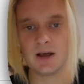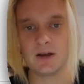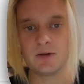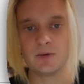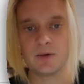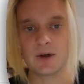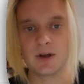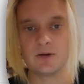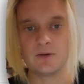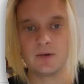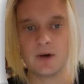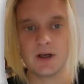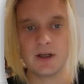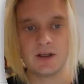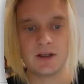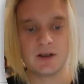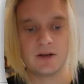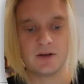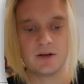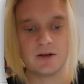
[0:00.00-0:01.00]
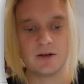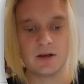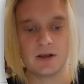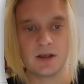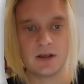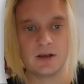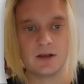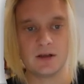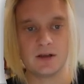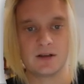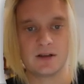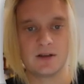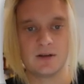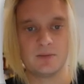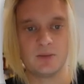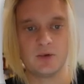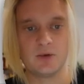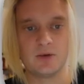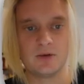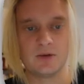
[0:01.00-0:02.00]
we're going to write here in a
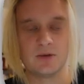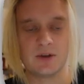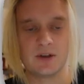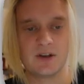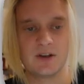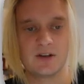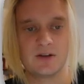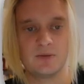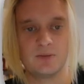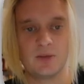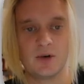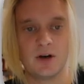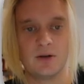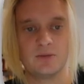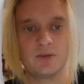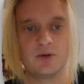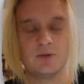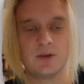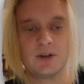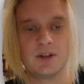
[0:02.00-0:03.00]
simple system prompt, which